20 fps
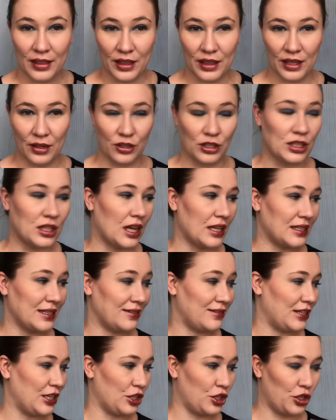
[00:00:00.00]
there's lots of
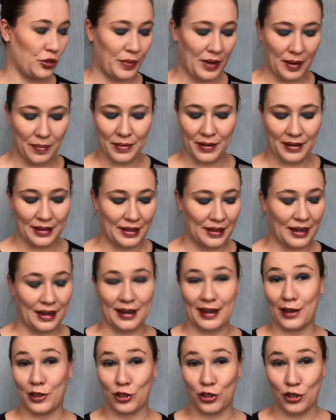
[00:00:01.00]
tissue paper in there
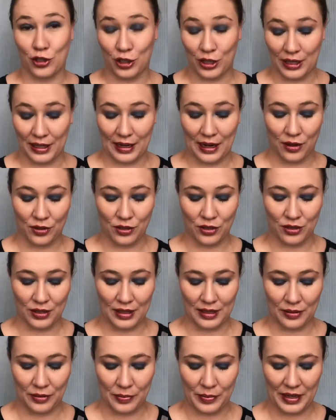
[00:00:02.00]
and I just took it out so
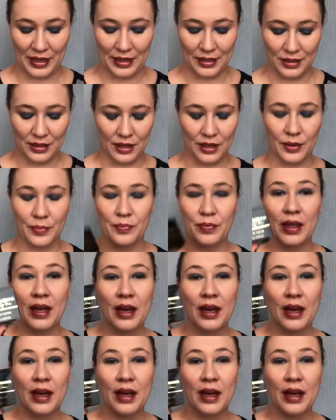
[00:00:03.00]
that would be easier.